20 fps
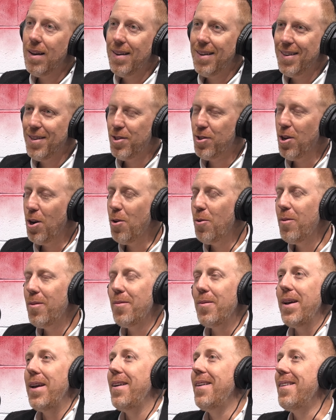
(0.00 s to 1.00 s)

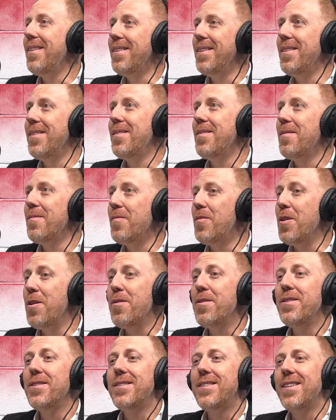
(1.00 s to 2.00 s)
So
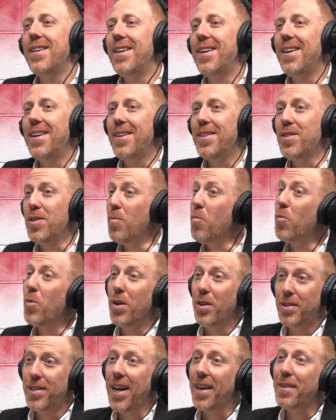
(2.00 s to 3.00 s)
there is uh, some
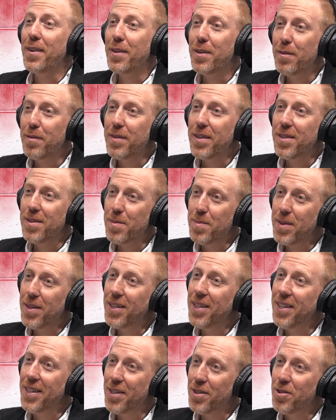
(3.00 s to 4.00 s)
real technical
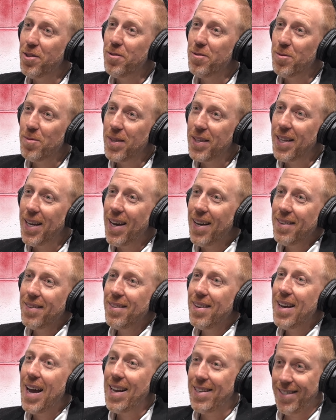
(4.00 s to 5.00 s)
feasibility issues with that
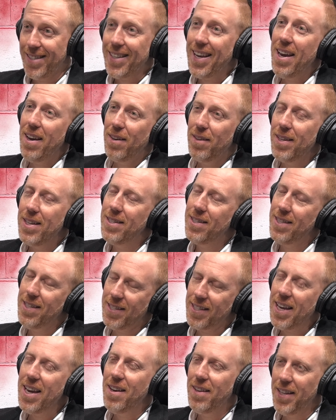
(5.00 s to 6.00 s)
at scale. It's the
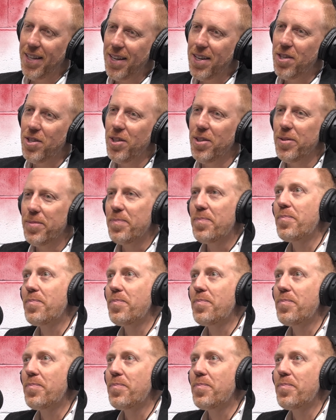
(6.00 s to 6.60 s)
scaling issue.